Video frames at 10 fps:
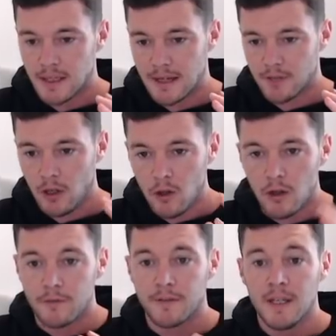have a lot
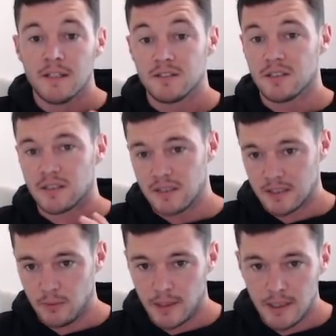of
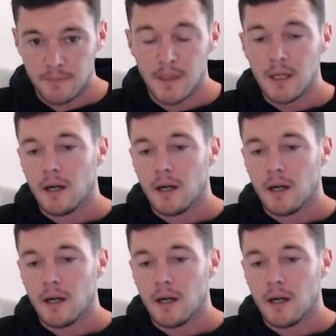success with it.